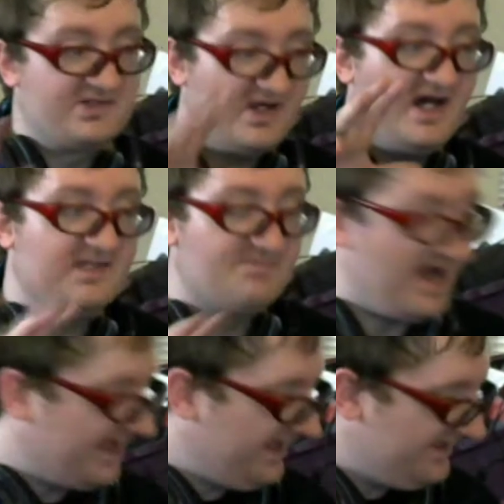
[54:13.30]
tries
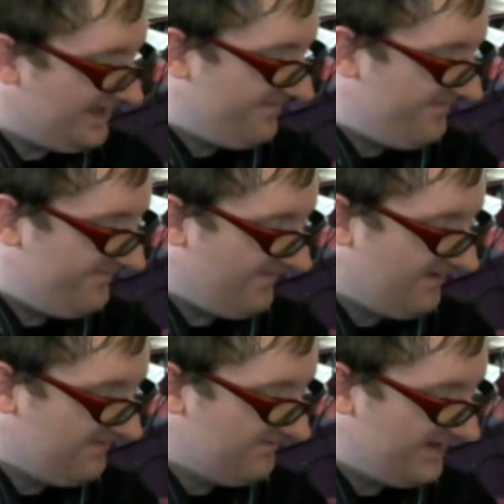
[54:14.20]
Pocky stuff
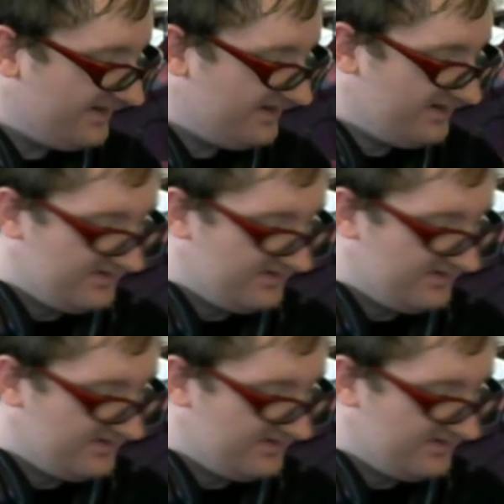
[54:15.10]
later,